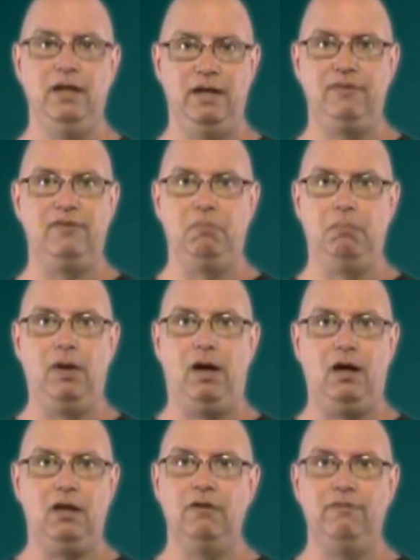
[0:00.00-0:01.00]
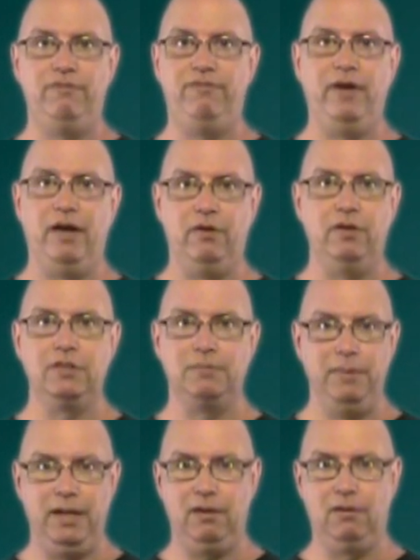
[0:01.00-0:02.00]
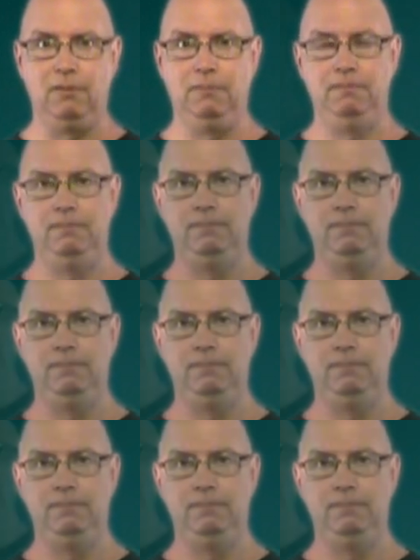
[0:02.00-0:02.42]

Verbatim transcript: It's a block of ferrous metal.